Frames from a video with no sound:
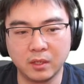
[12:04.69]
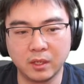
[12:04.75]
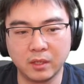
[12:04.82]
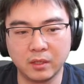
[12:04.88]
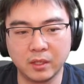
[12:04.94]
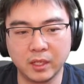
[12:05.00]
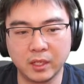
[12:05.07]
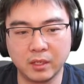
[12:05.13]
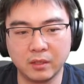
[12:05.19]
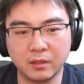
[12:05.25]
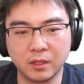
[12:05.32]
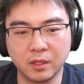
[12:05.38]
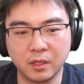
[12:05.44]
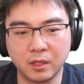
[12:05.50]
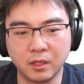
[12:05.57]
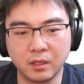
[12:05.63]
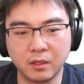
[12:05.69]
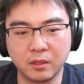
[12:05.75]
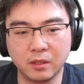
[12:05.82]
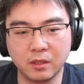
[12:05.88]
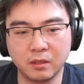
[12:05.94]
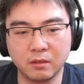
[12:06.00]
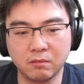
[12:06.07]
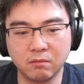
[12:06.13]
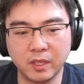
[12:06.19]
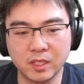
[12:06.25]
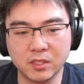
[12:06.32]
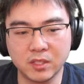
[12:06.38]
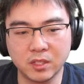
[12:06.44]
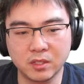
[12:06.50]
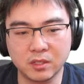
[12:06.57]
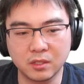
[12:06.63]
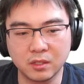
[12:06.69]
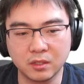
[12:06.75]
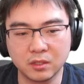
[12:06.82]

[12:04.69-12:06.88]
and then that's it.